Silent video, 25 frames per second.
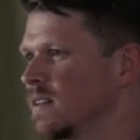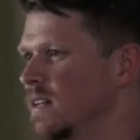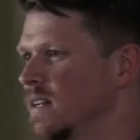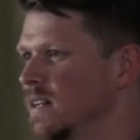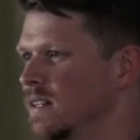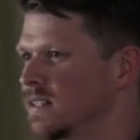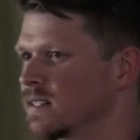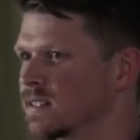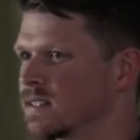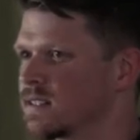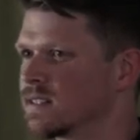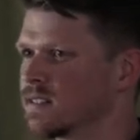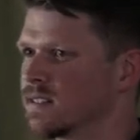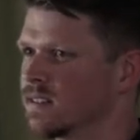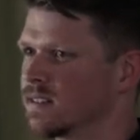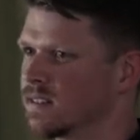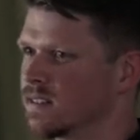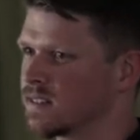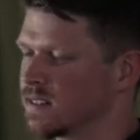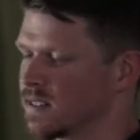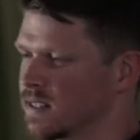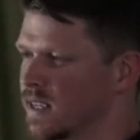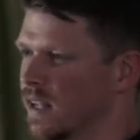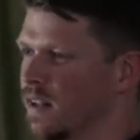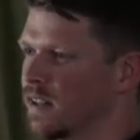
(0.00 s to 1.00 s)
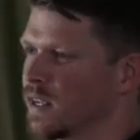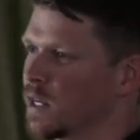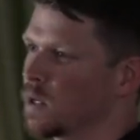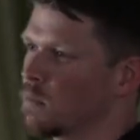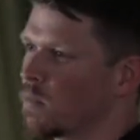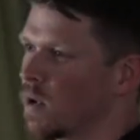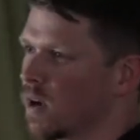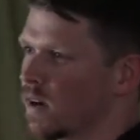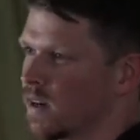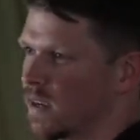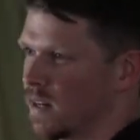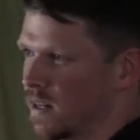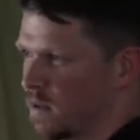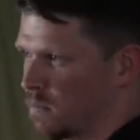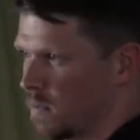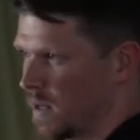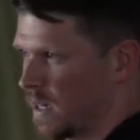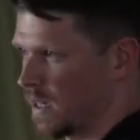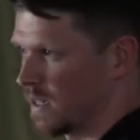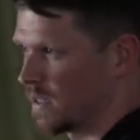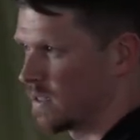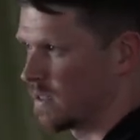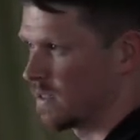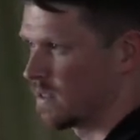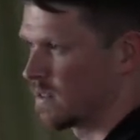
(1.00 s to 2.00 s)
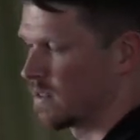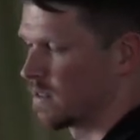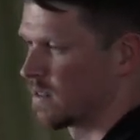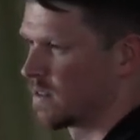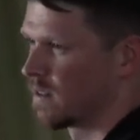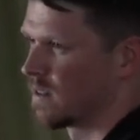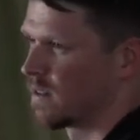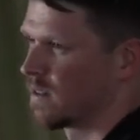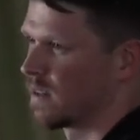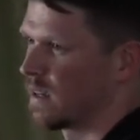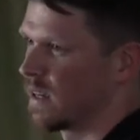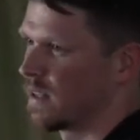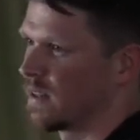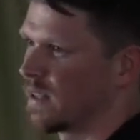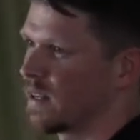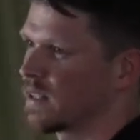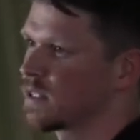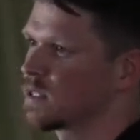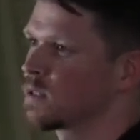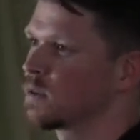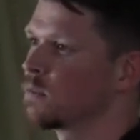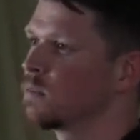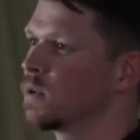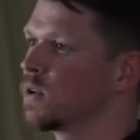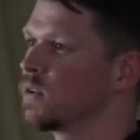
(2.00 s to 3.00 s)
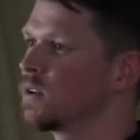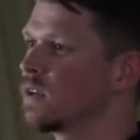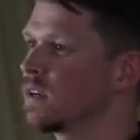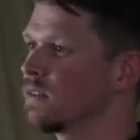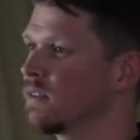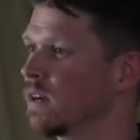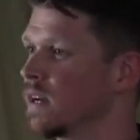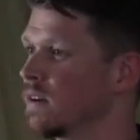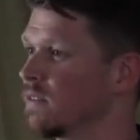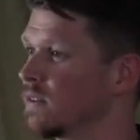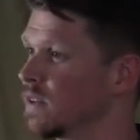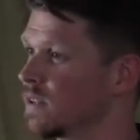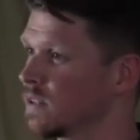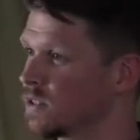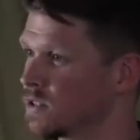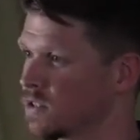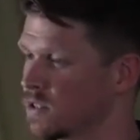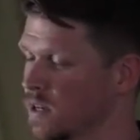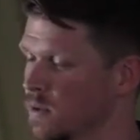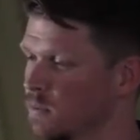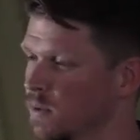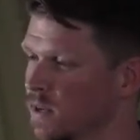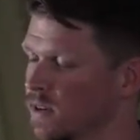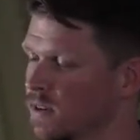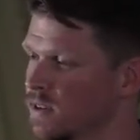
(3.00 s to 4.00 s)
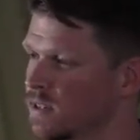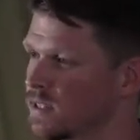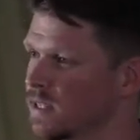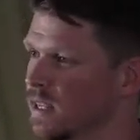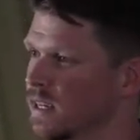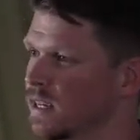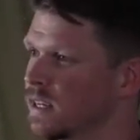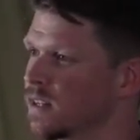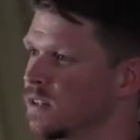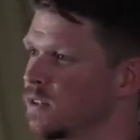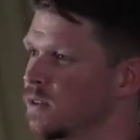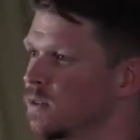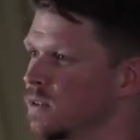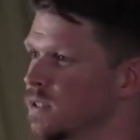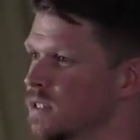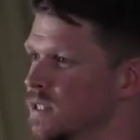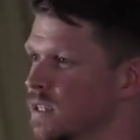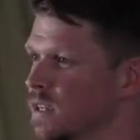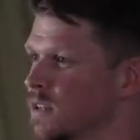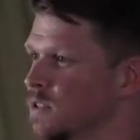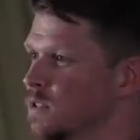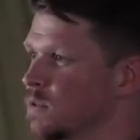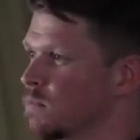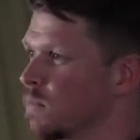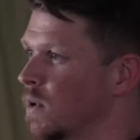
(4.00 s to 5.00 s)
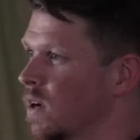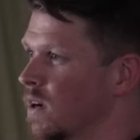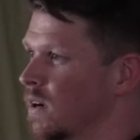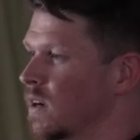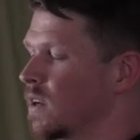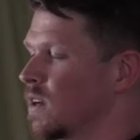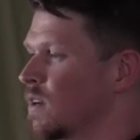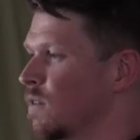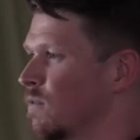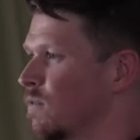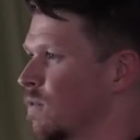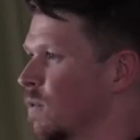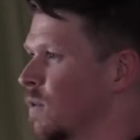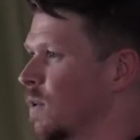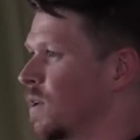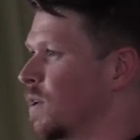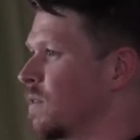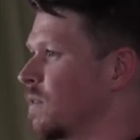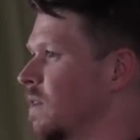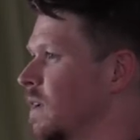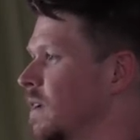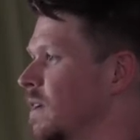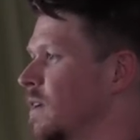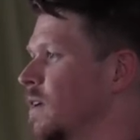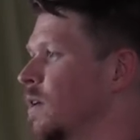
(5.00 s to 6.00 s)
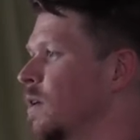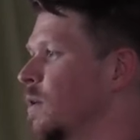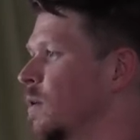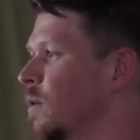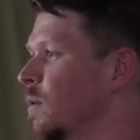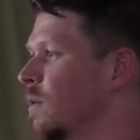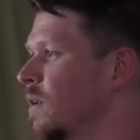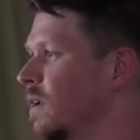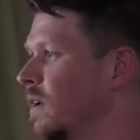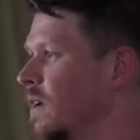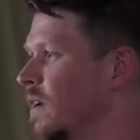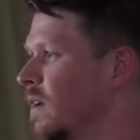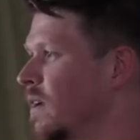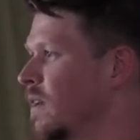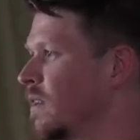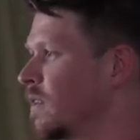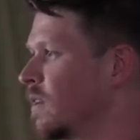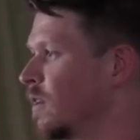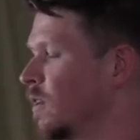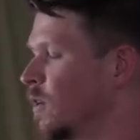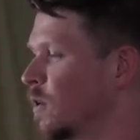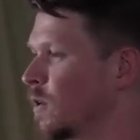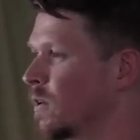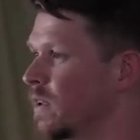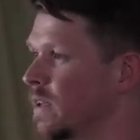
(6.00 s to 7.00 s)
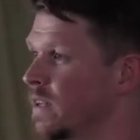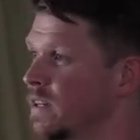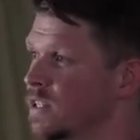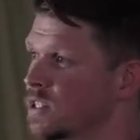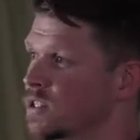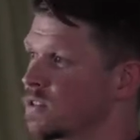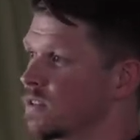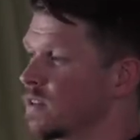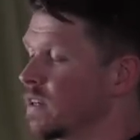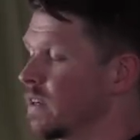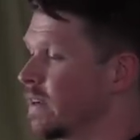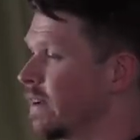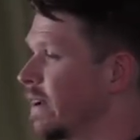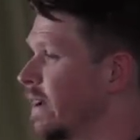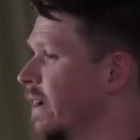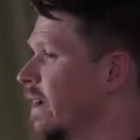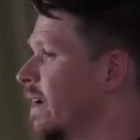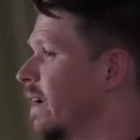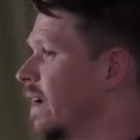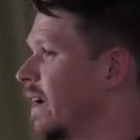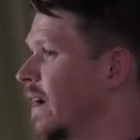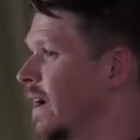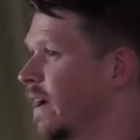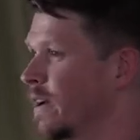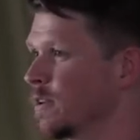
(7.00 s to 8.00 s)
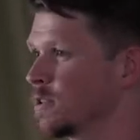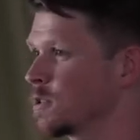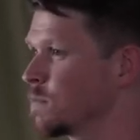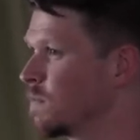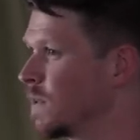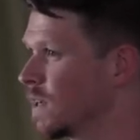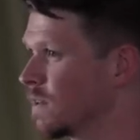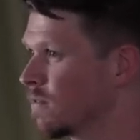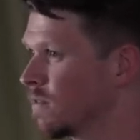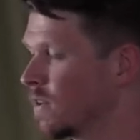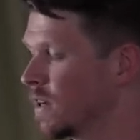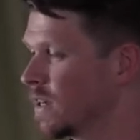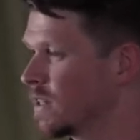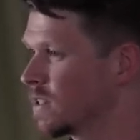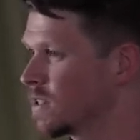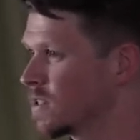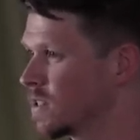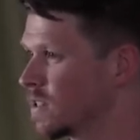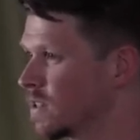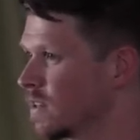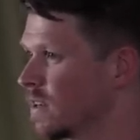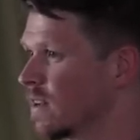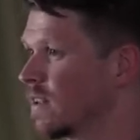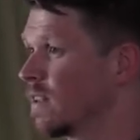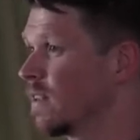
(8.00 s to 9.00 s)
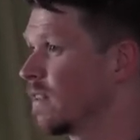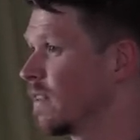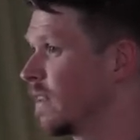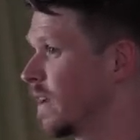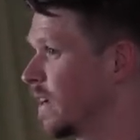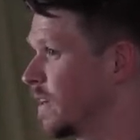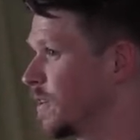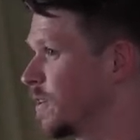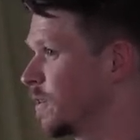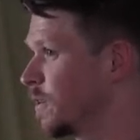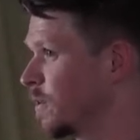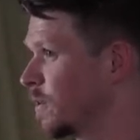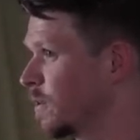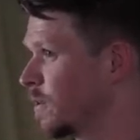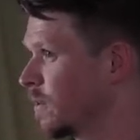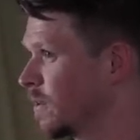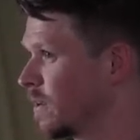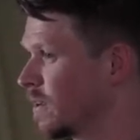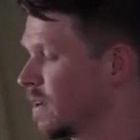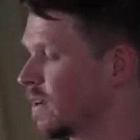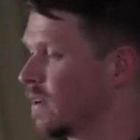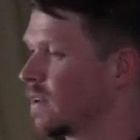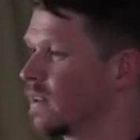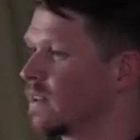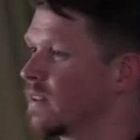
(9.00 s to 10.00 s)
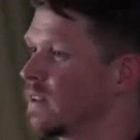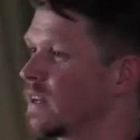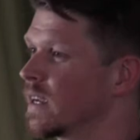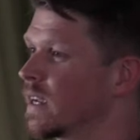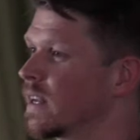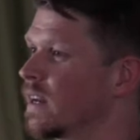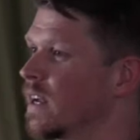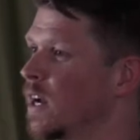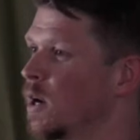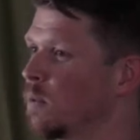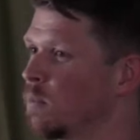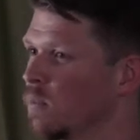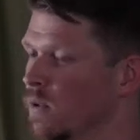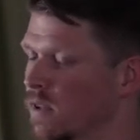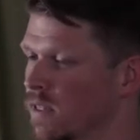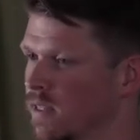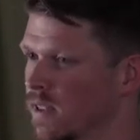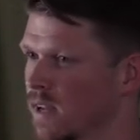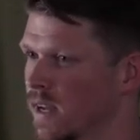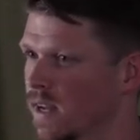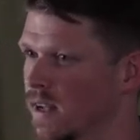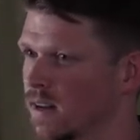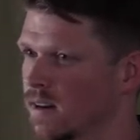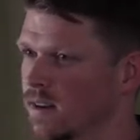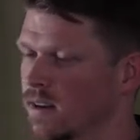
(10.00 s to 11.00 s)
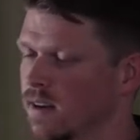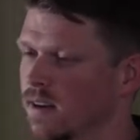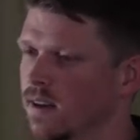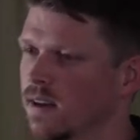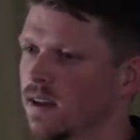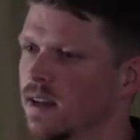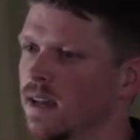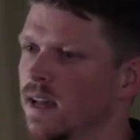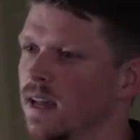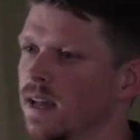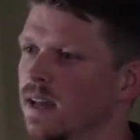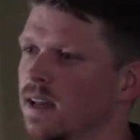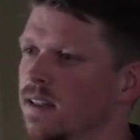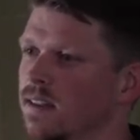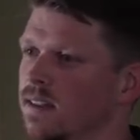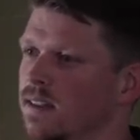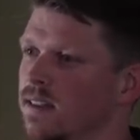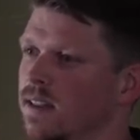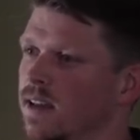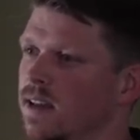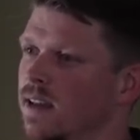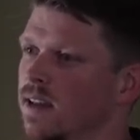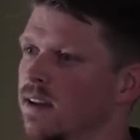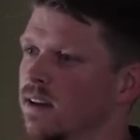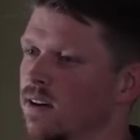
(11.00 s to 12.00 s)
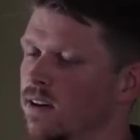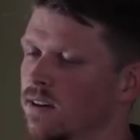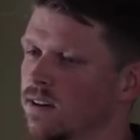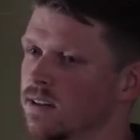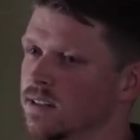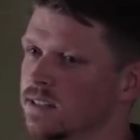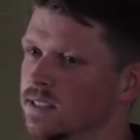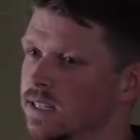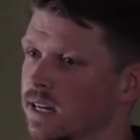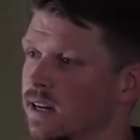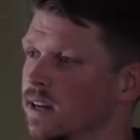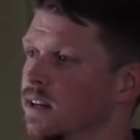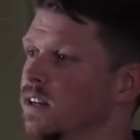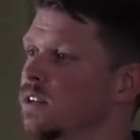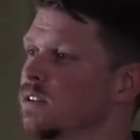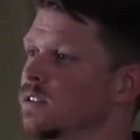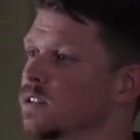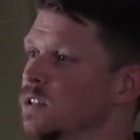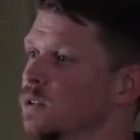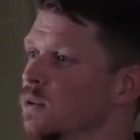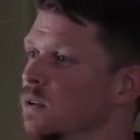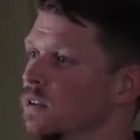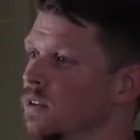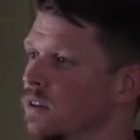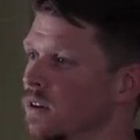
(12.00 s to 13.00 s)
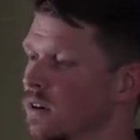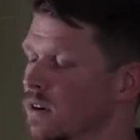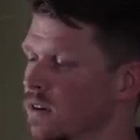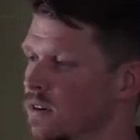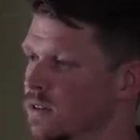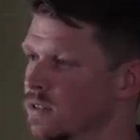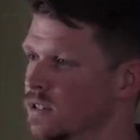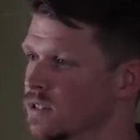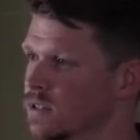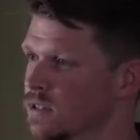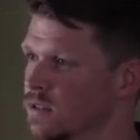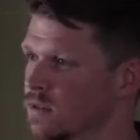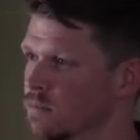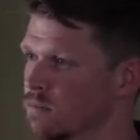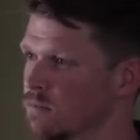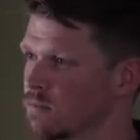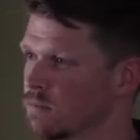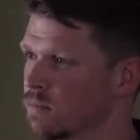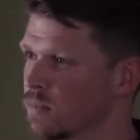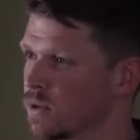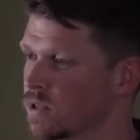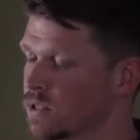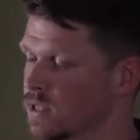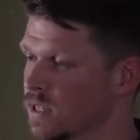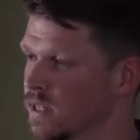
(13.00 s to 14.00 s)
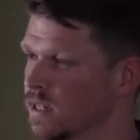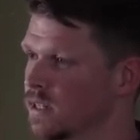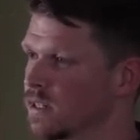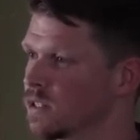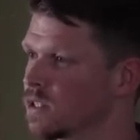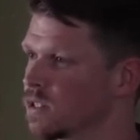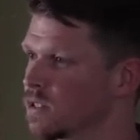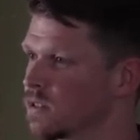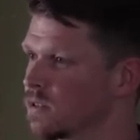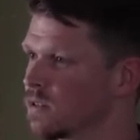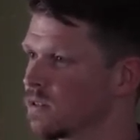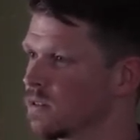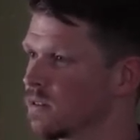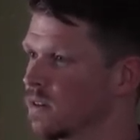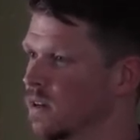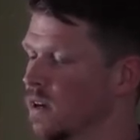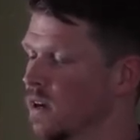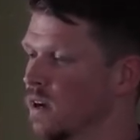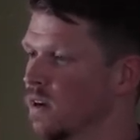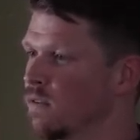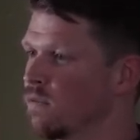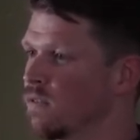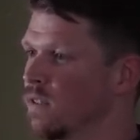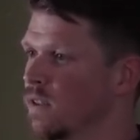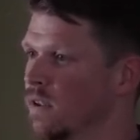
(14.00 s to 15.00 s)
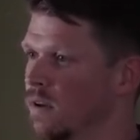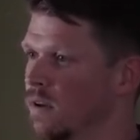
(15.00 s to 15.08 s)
it's selling and marketing bikes. And that's the beauty of having a distributor, is they can do the sales and marketing for you. They know the local industry. I don't speak French, they do. They can help with that, and they are entitled to a large percentage of